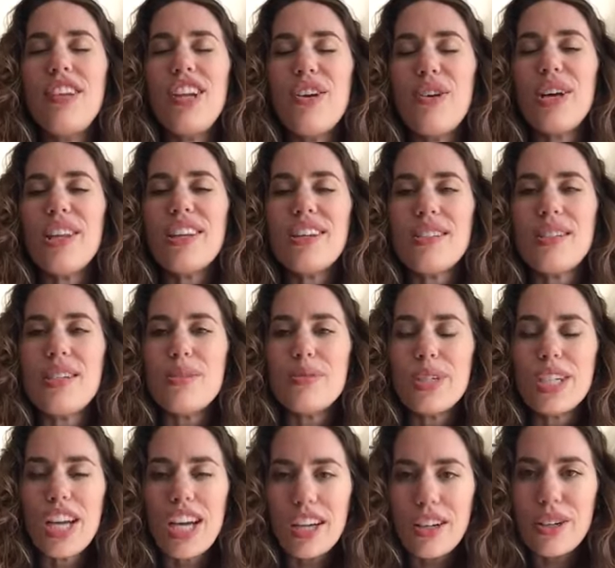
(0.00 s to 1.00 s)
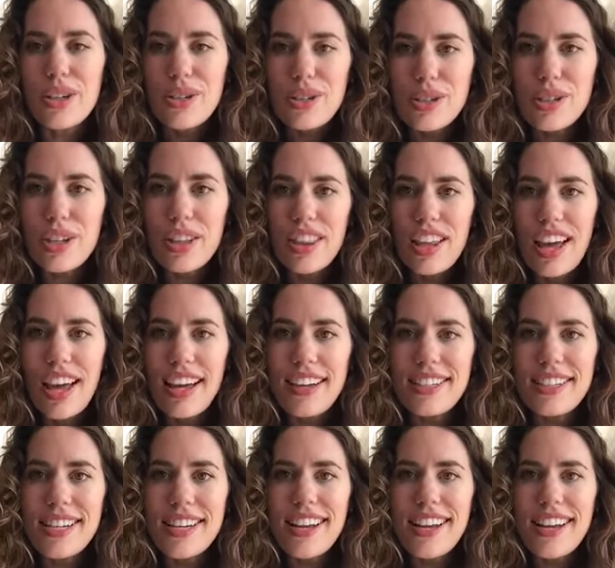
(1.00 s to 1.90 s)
knowing that someone understood that